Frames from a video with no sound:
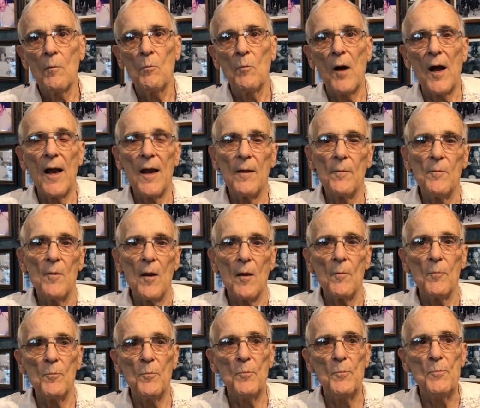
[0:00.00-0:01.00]
My
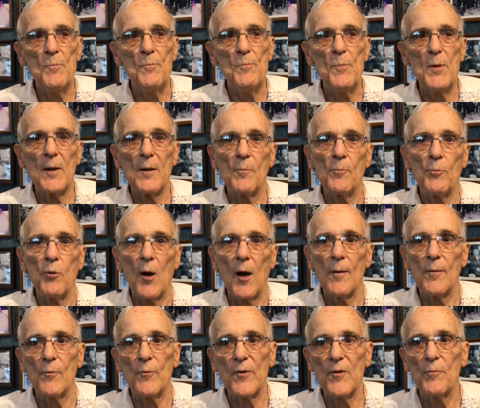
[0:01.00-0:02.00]
big
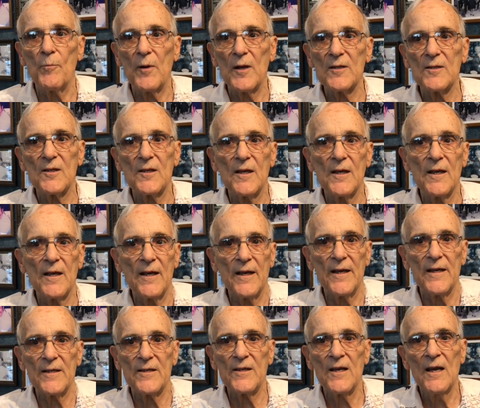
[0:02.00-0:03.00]
problem with busing
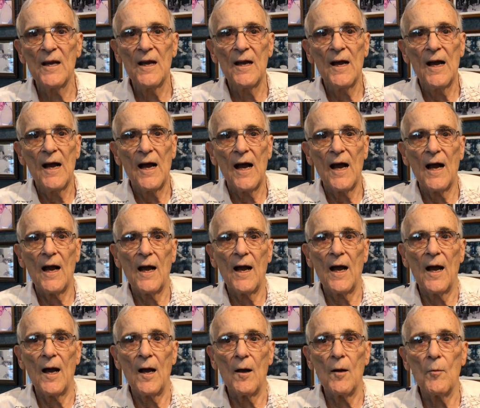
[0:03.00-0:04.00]
is
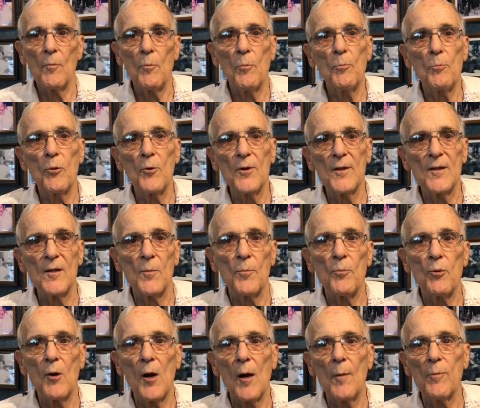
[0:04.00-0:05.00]
putting the
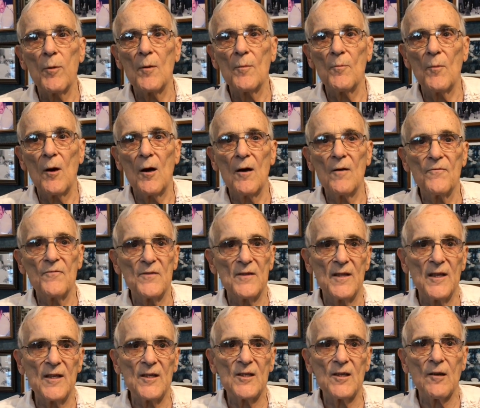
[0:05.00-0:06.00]
problem of
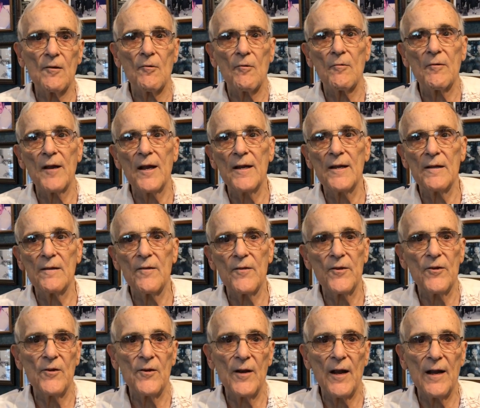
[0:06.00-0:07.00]
desegregating
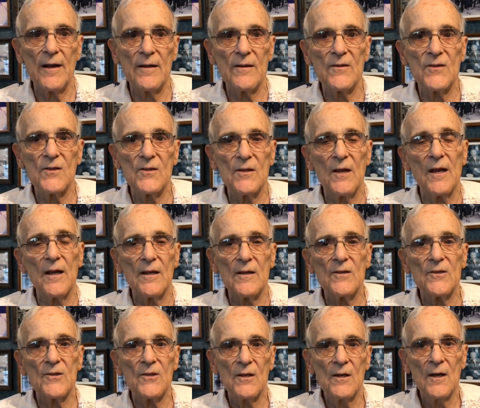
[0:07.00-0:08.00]
the United
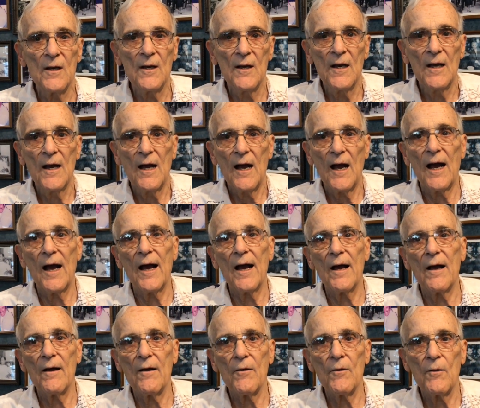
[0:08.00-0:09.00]
States
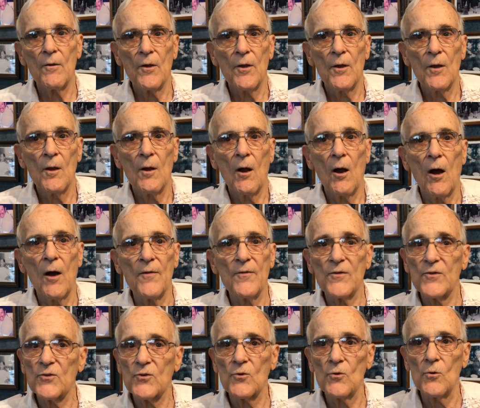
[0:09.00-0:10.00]
on
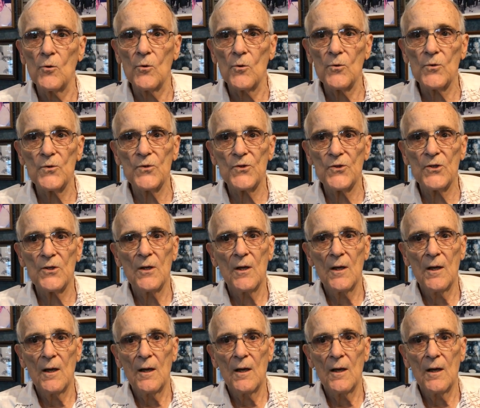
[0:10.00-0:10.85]
the schools